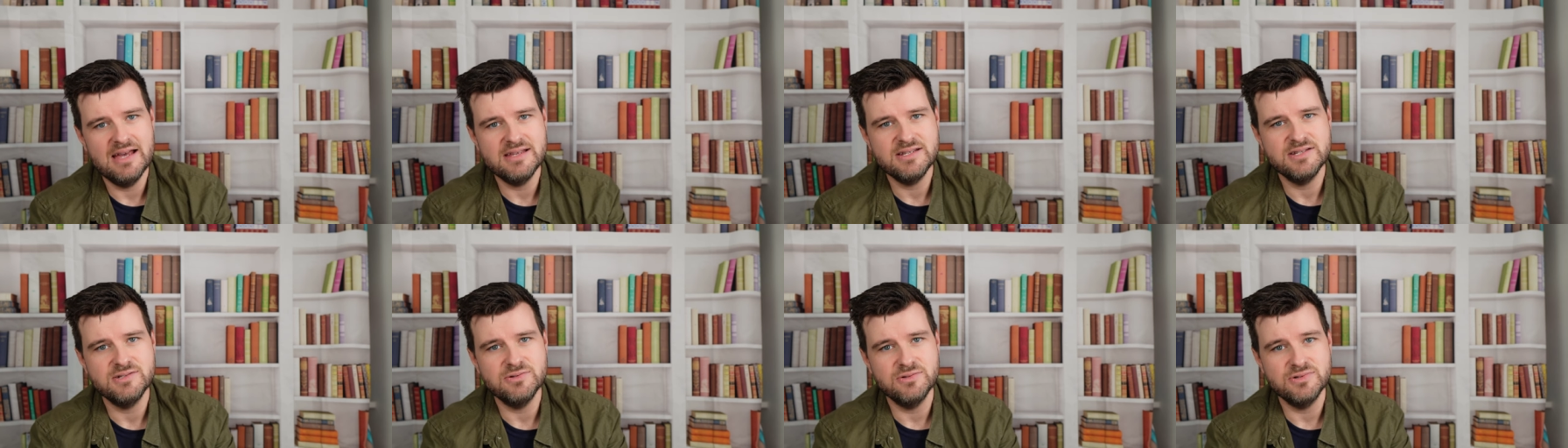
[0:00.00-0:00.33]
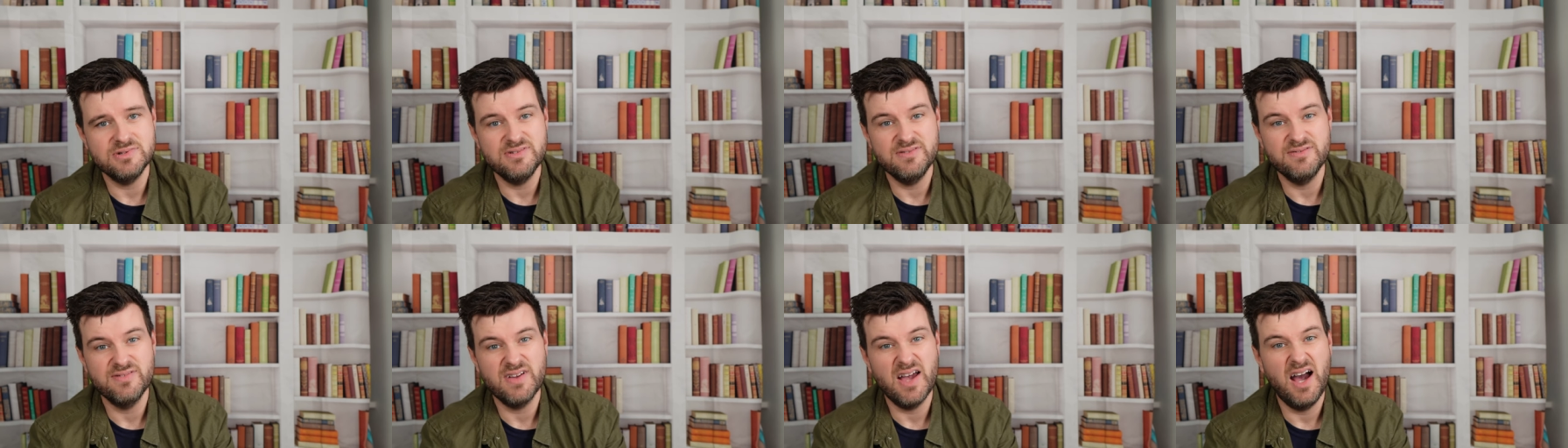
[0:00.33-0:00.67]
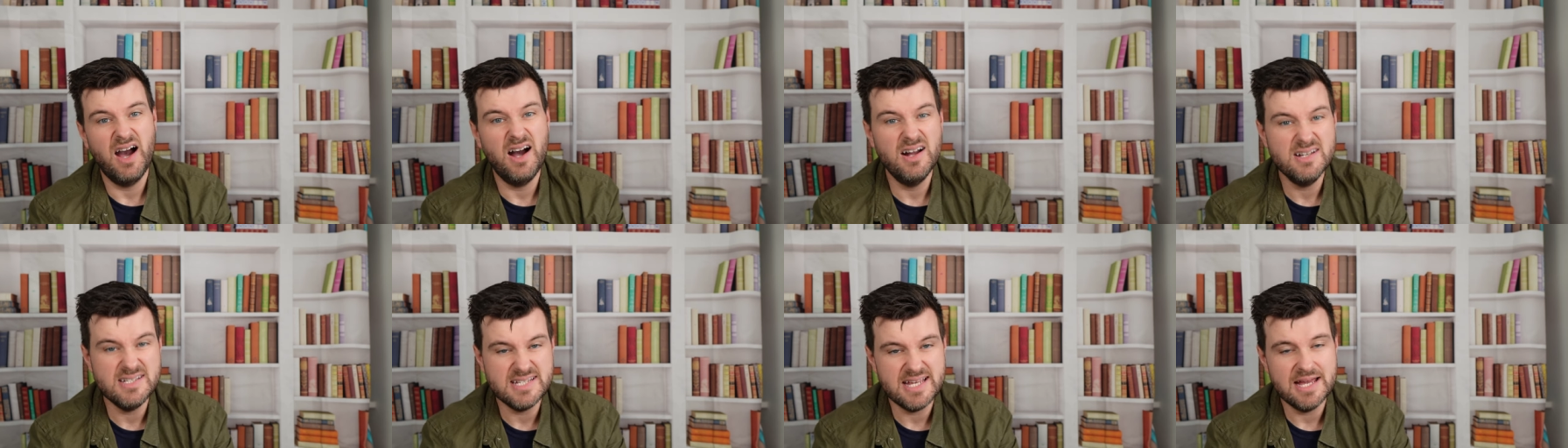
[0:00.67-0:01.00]
sort of
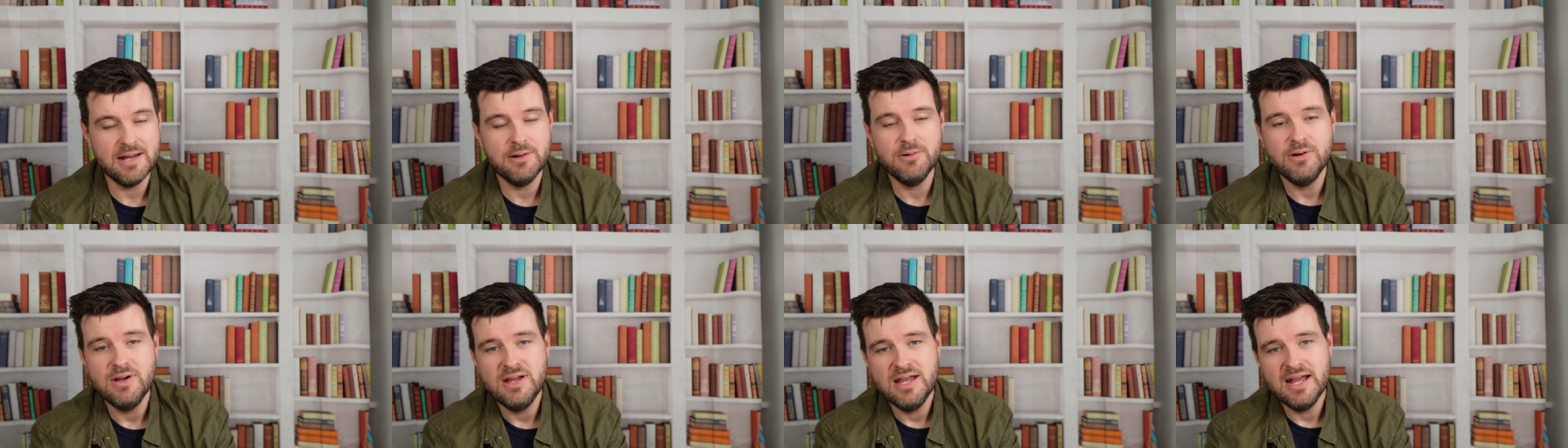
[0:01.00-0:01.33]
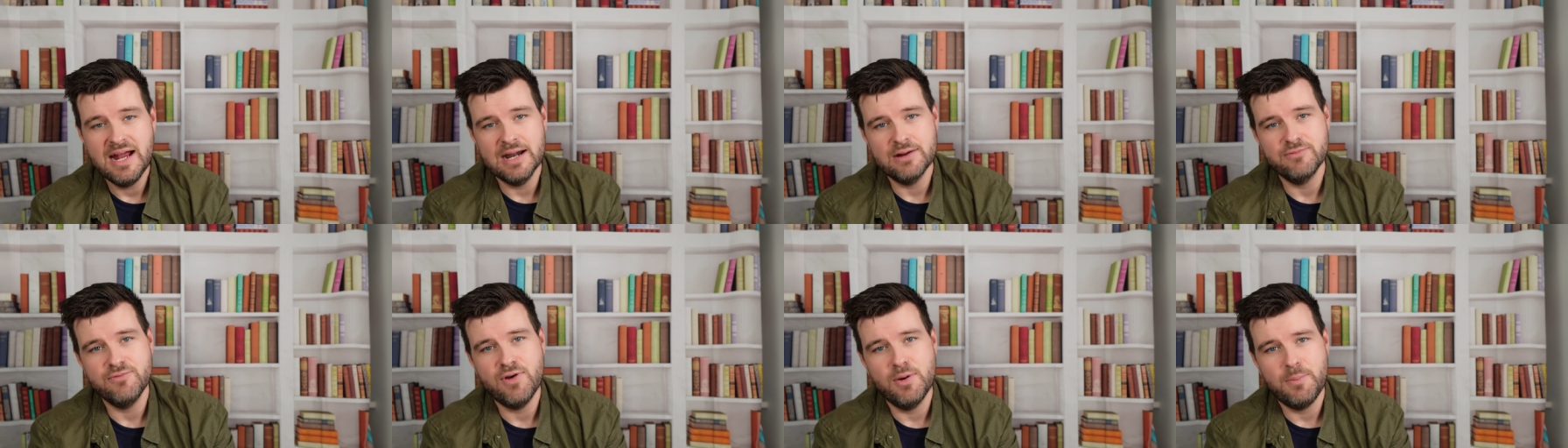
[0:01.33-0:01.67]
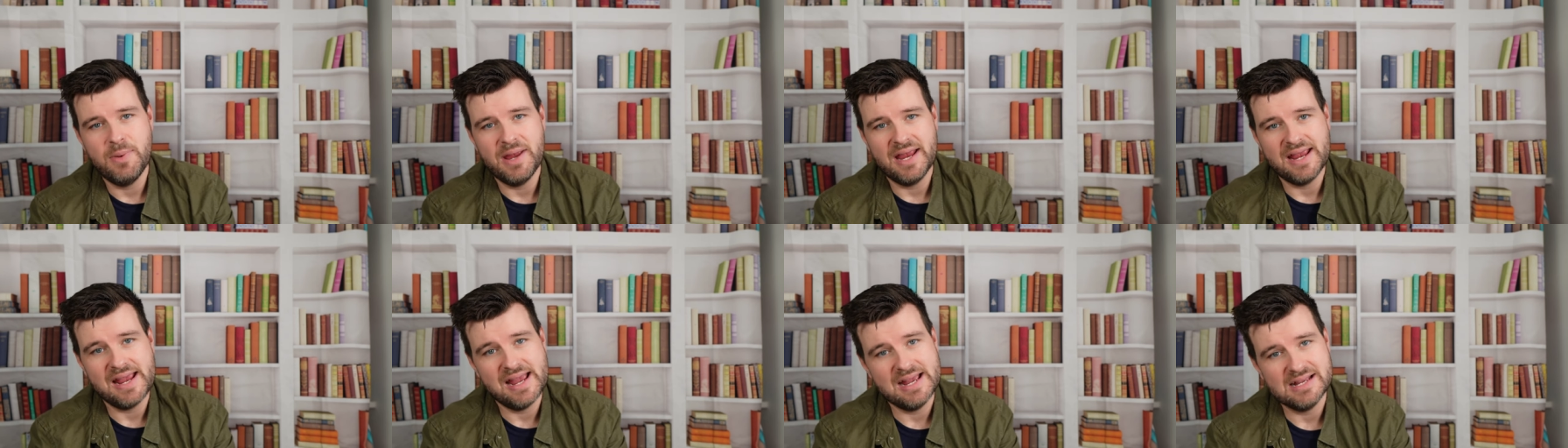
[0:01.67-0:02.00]
cardio and
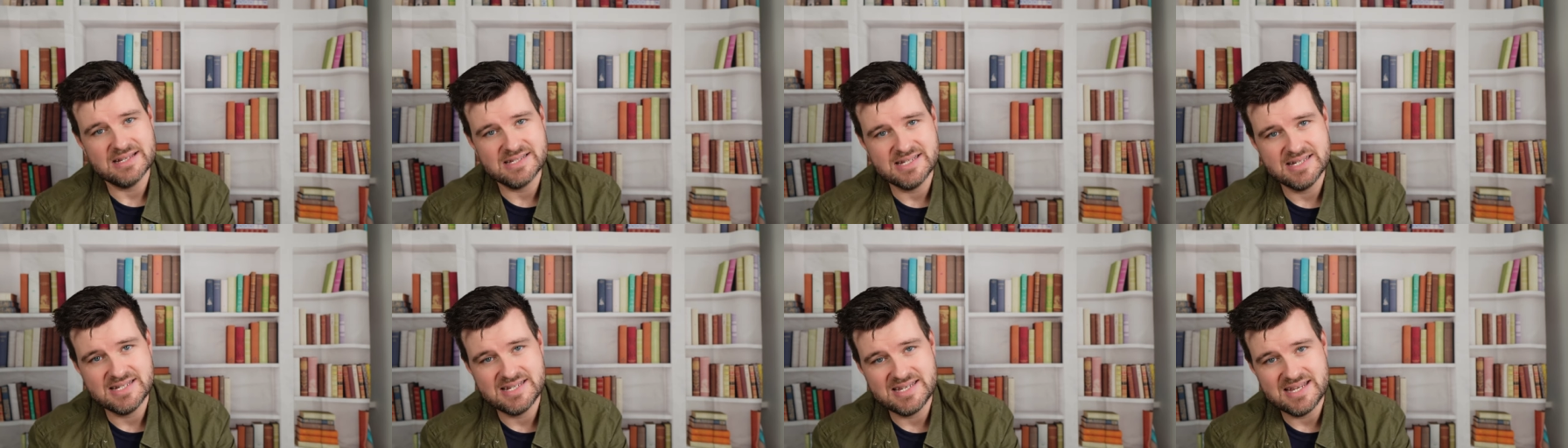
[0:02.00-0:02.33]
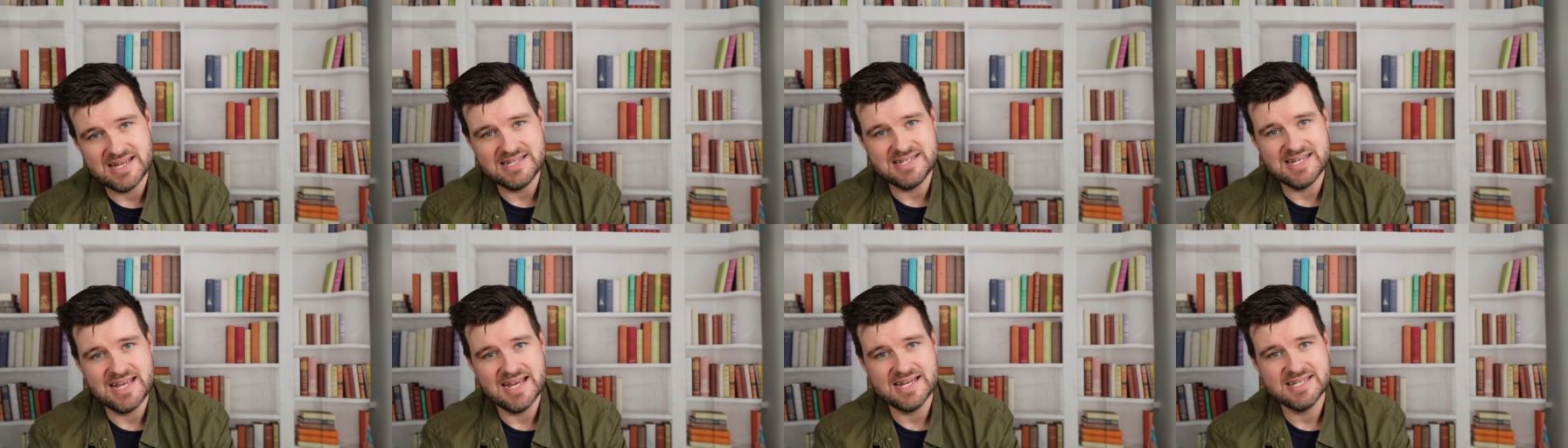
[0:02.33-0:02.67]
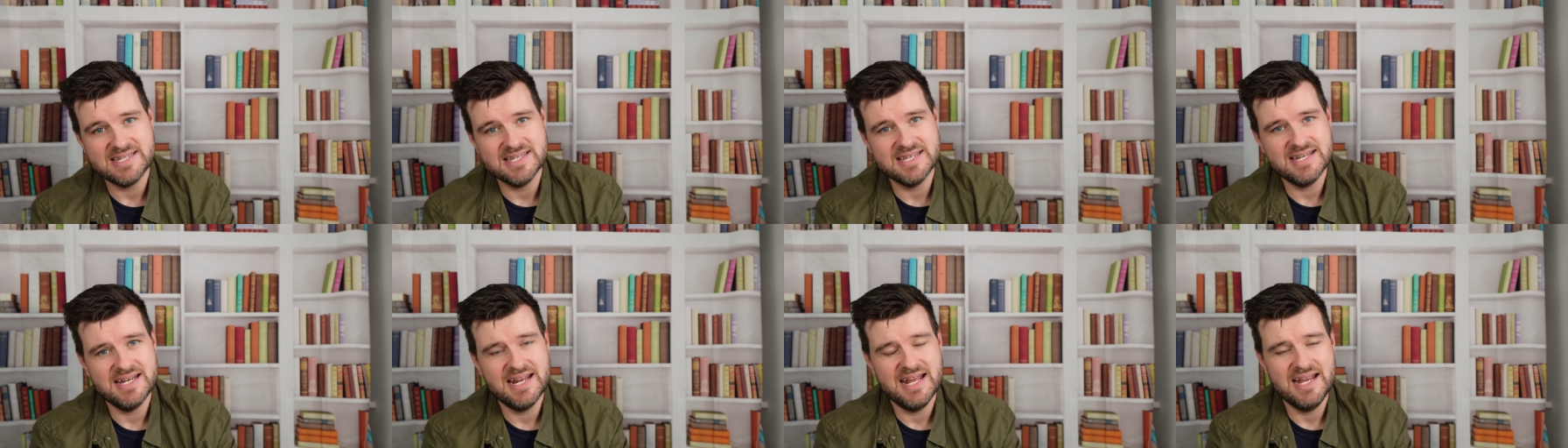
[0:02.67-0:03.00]
aerobic exercise
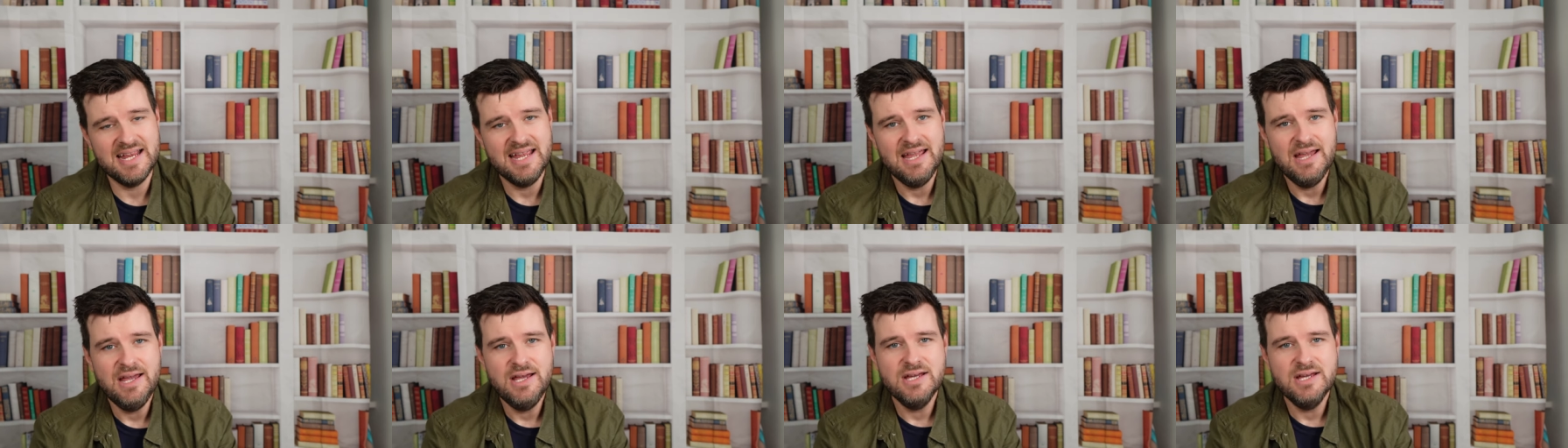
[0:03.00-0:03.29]
yesterday.